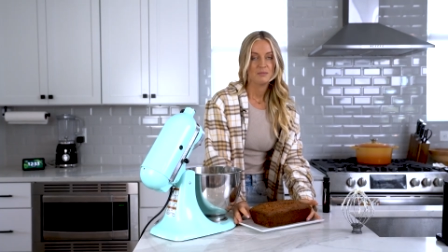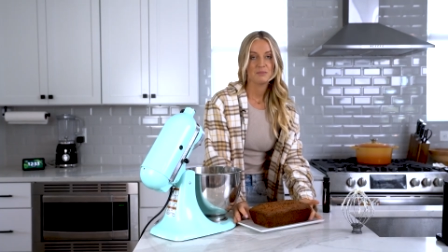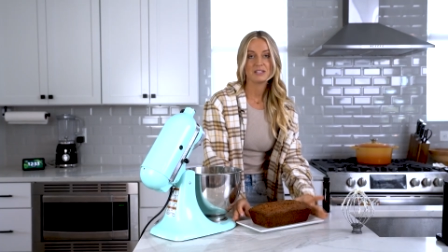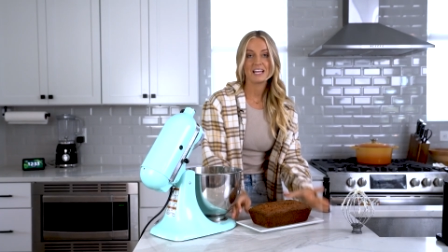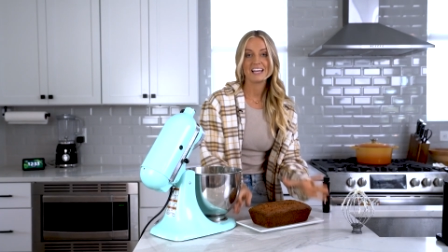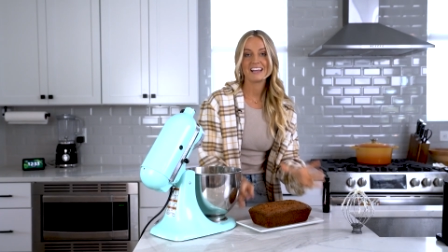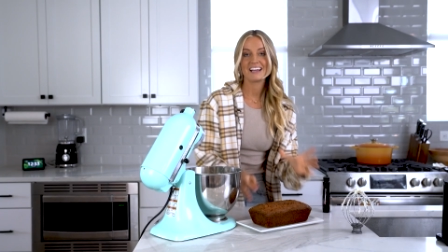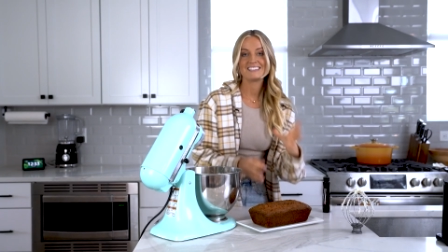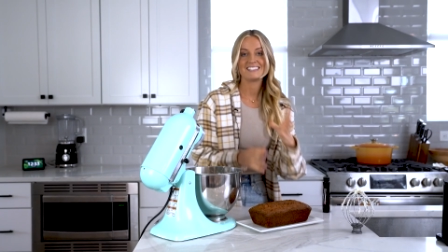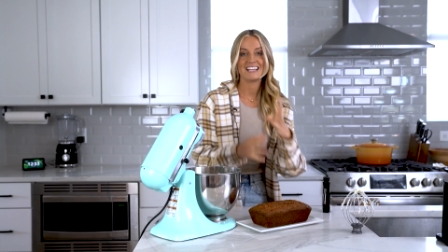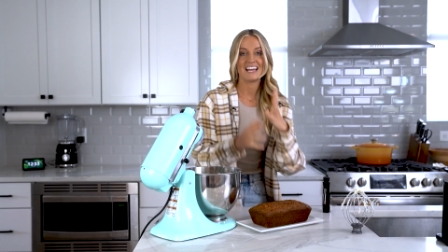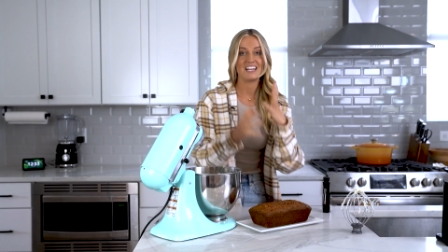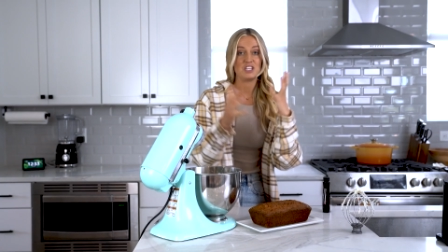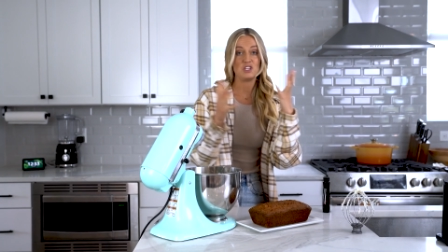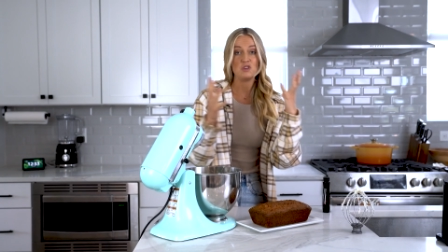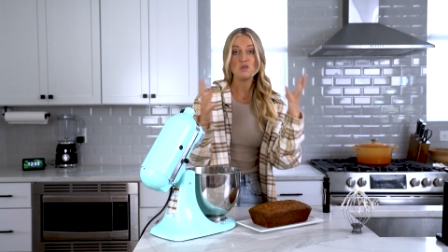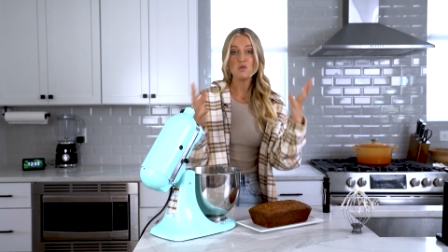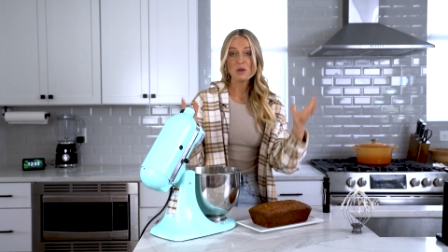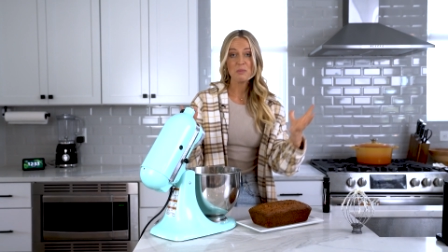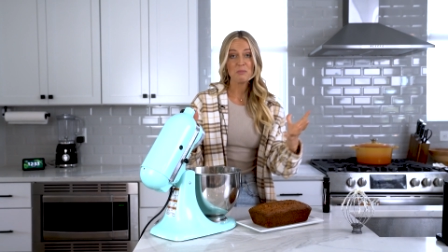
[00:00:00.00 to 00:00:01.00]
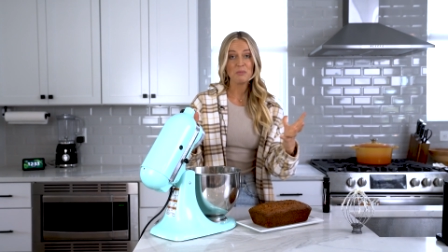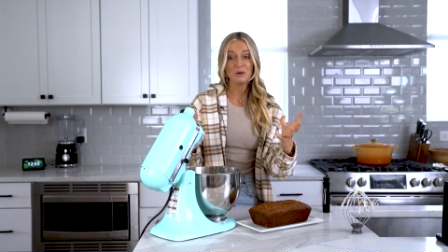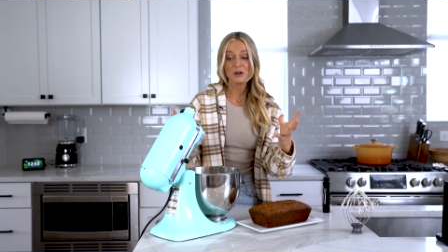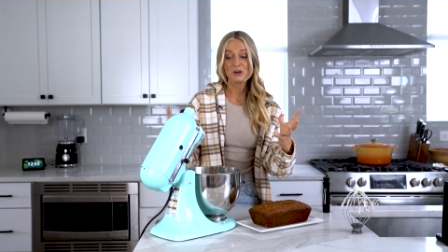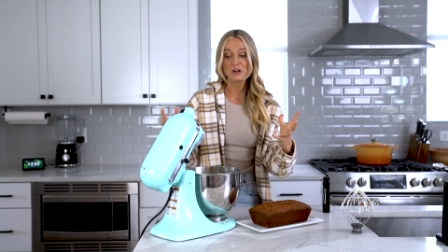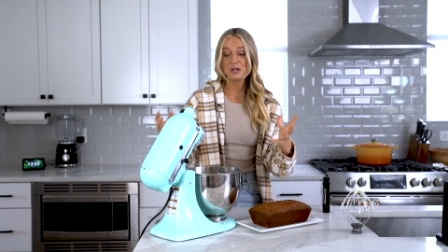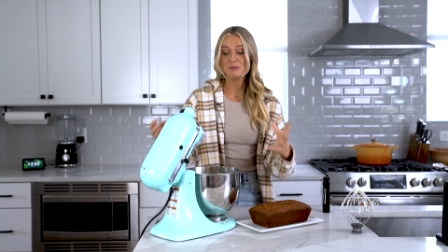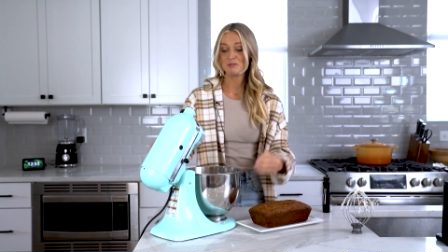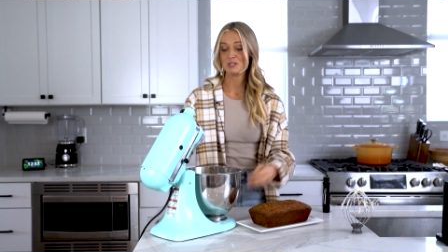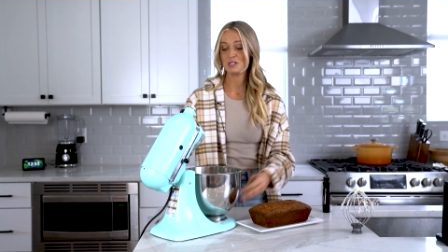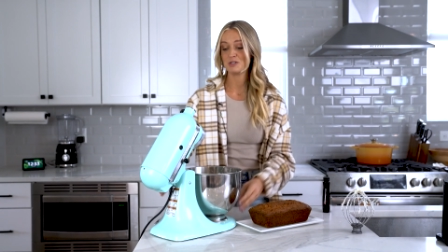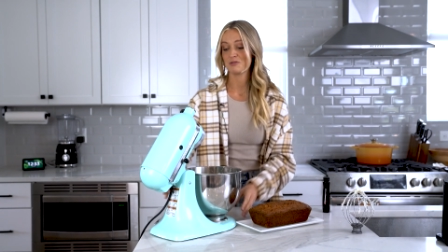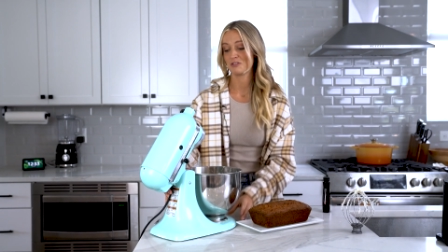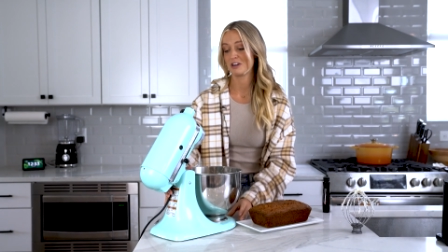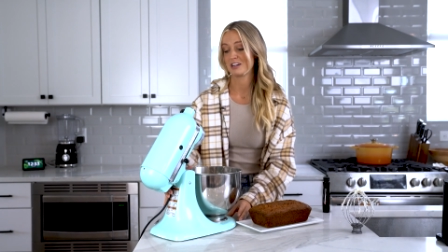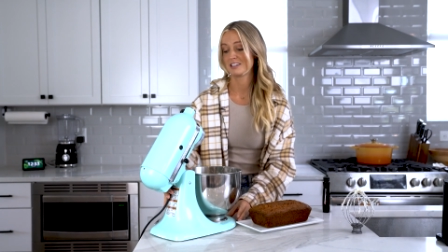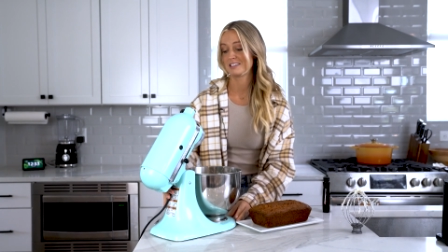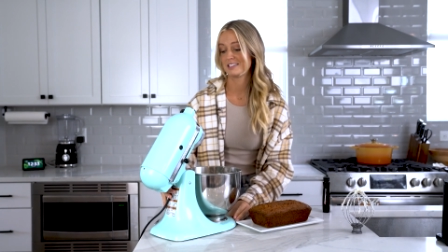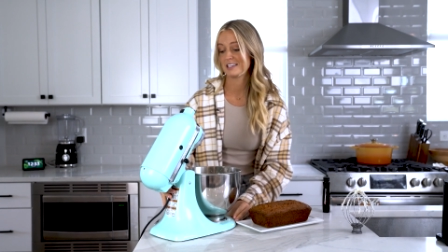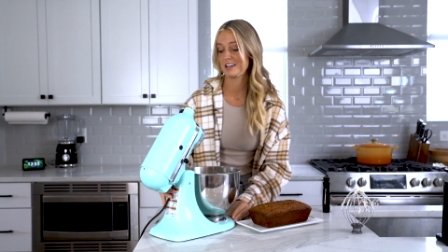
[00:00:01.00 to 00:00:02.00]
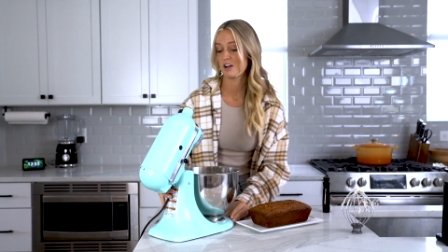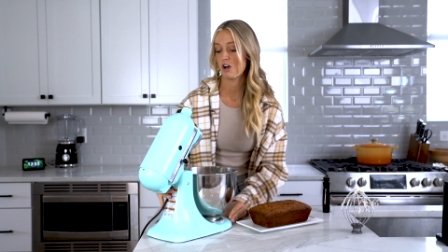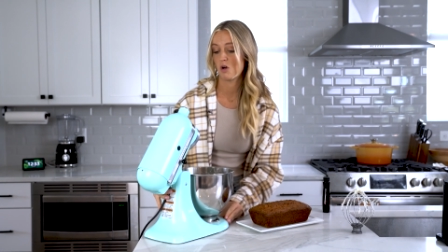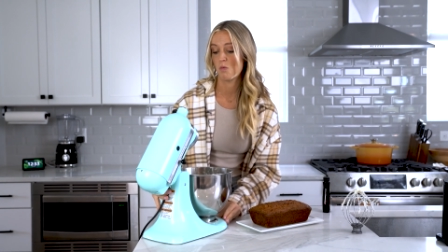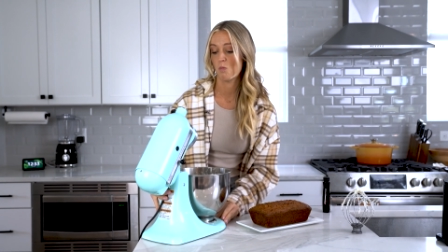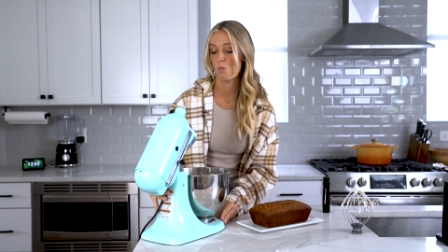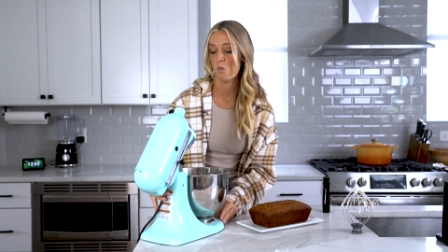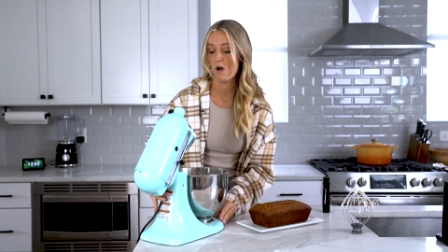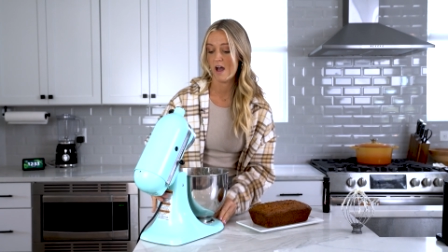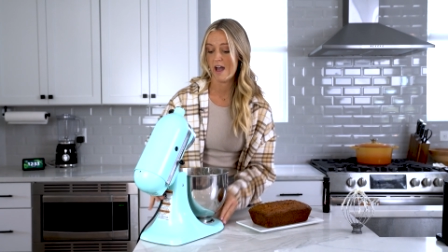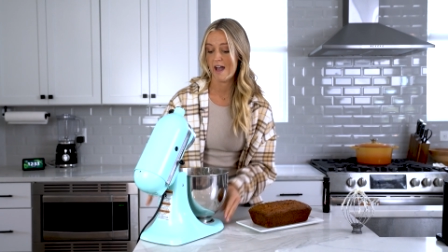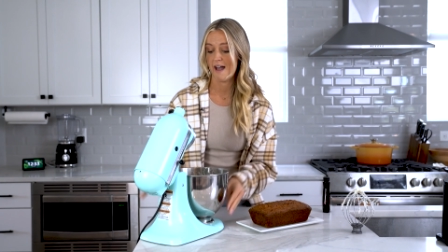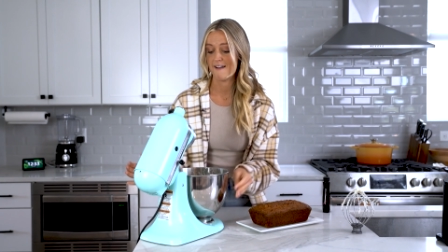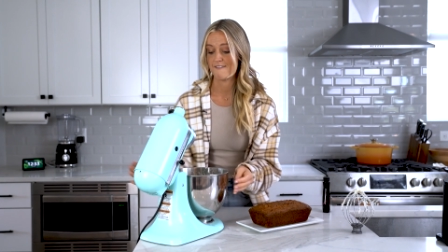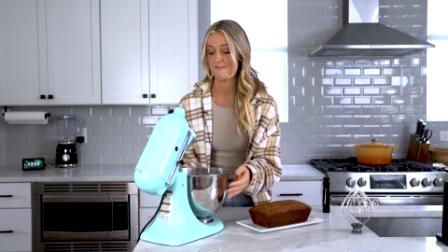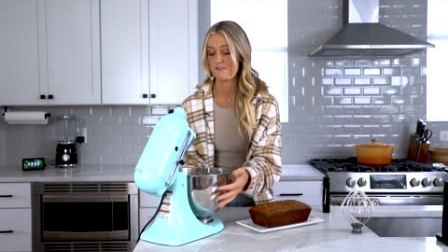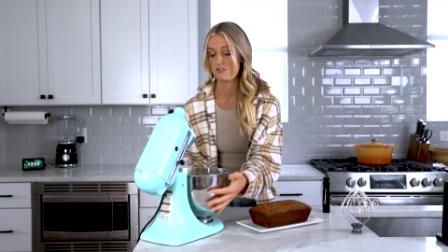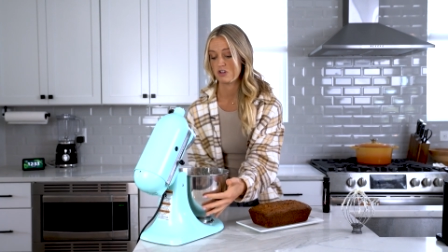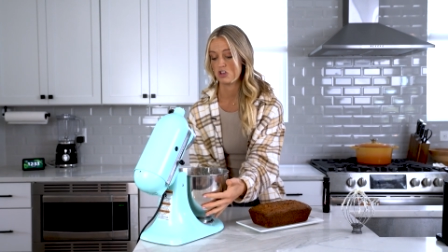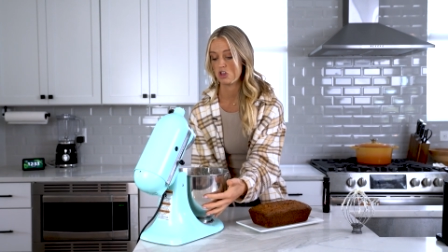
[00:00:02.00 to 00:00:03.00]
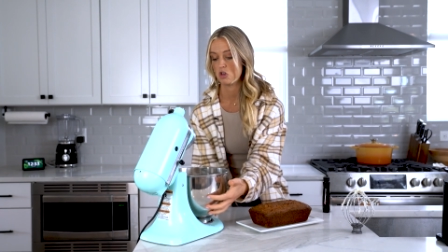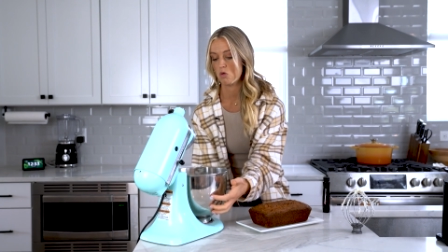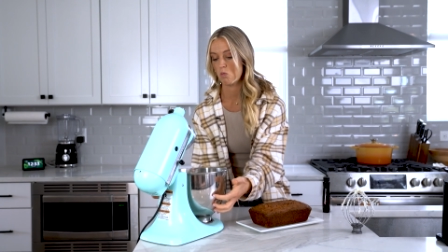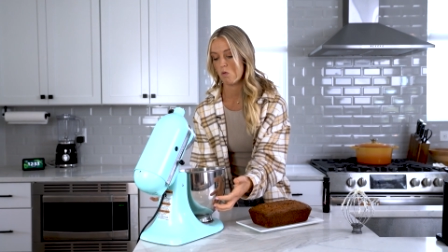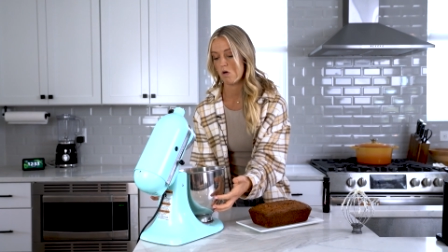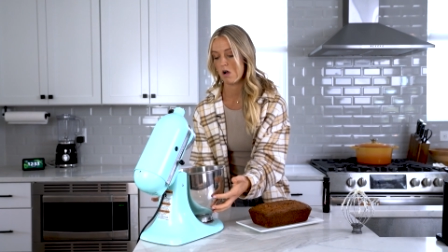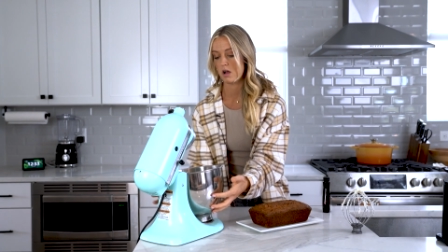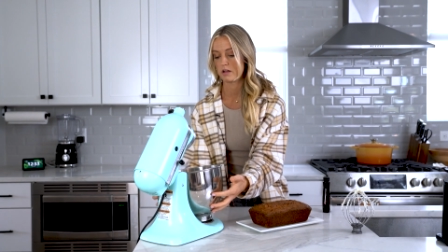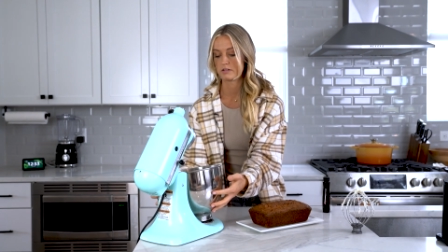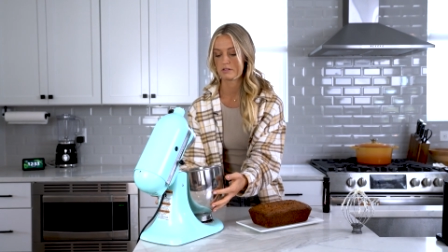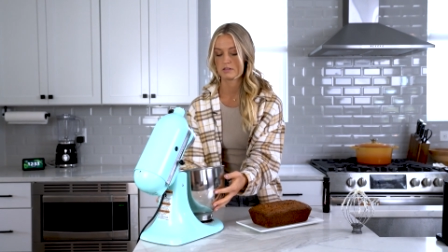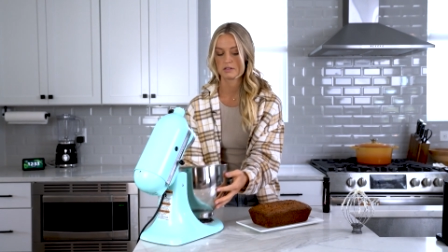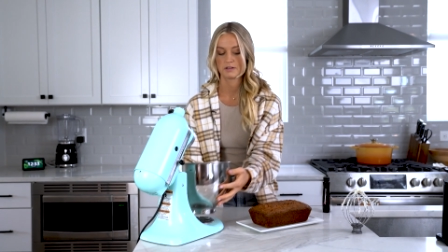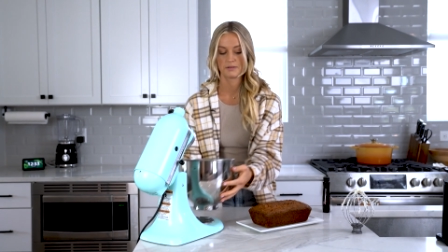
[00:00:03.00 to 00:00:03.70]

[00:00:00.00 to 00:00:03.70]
But like I said, you can put cream cheese frosting on whatever you want.